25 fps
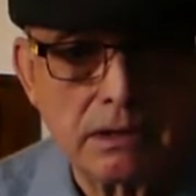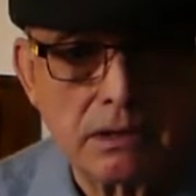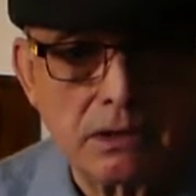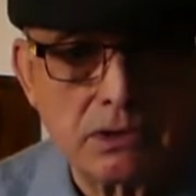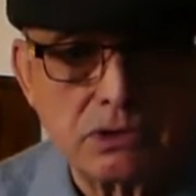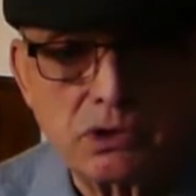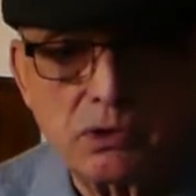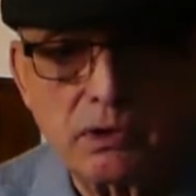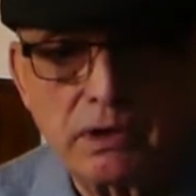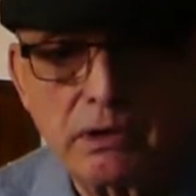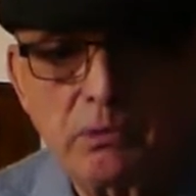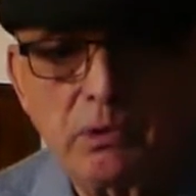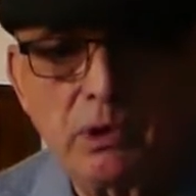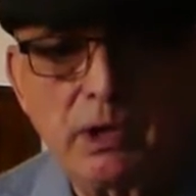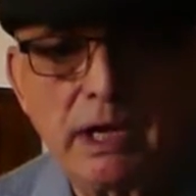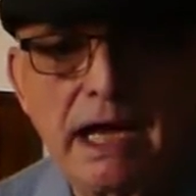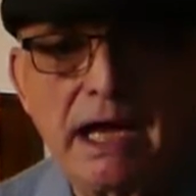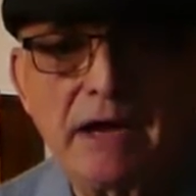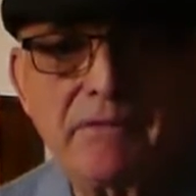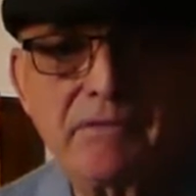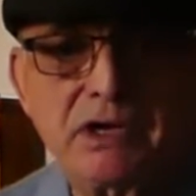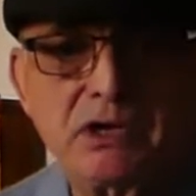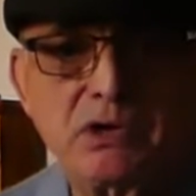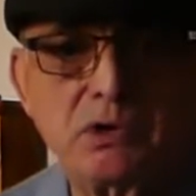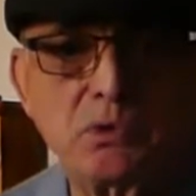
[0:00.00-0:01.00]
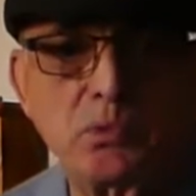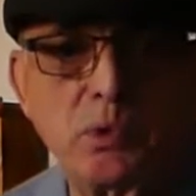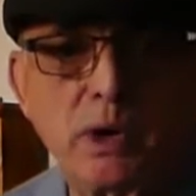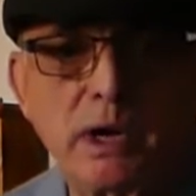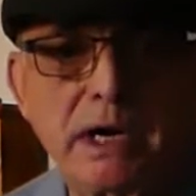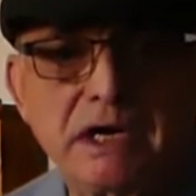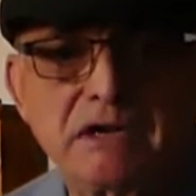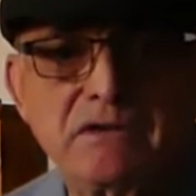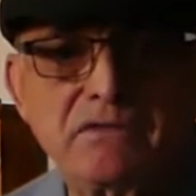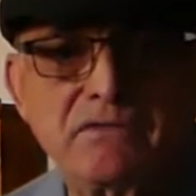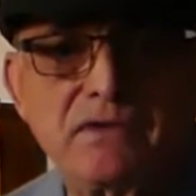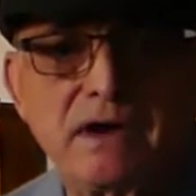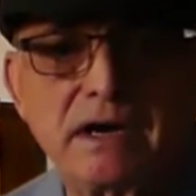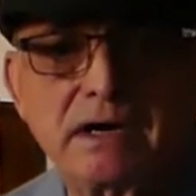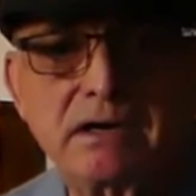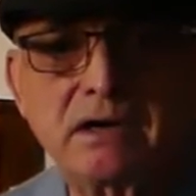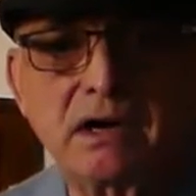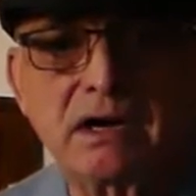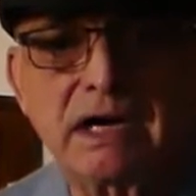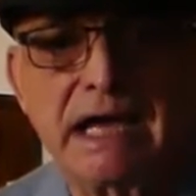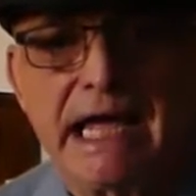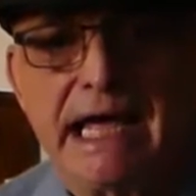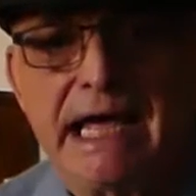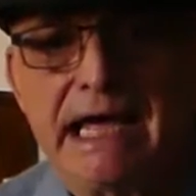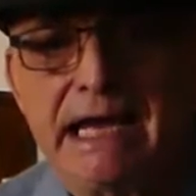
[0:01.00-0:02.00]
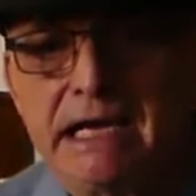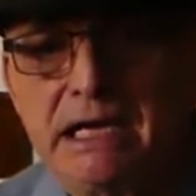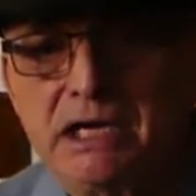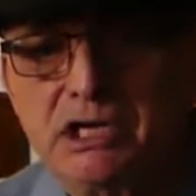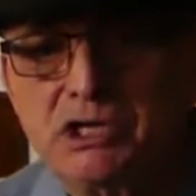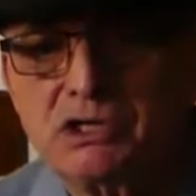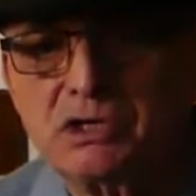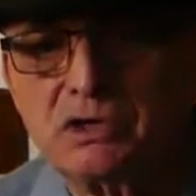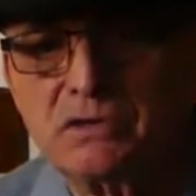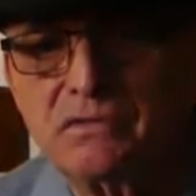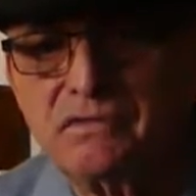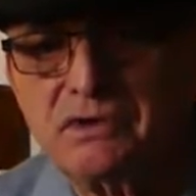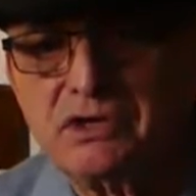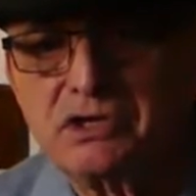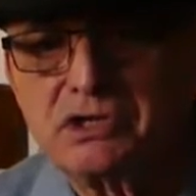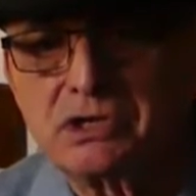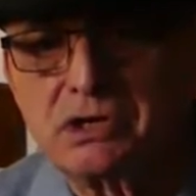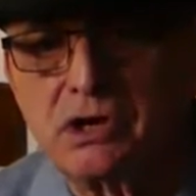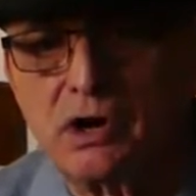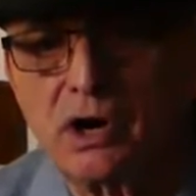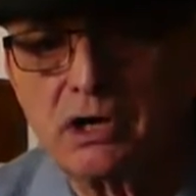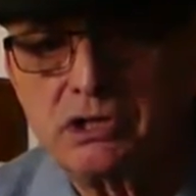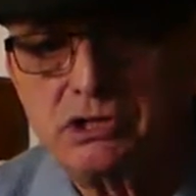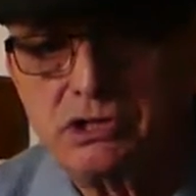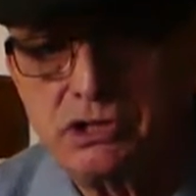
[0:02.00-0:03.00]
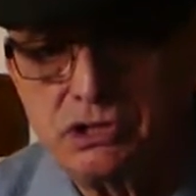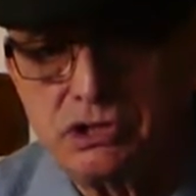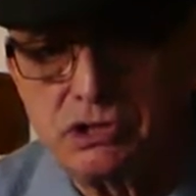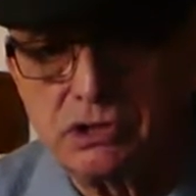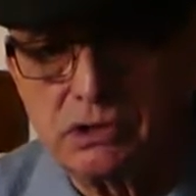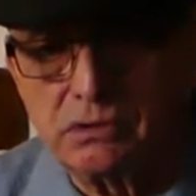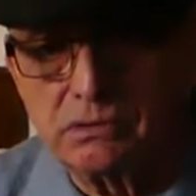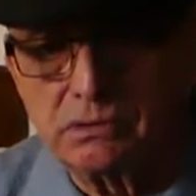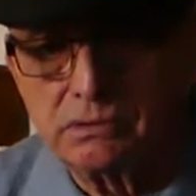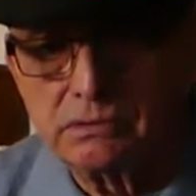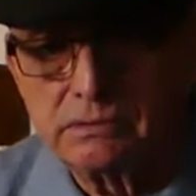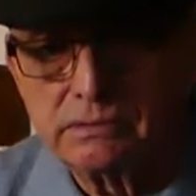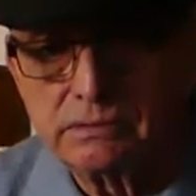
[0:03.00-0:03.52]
So it will have a direct effect on any surface scar tissue.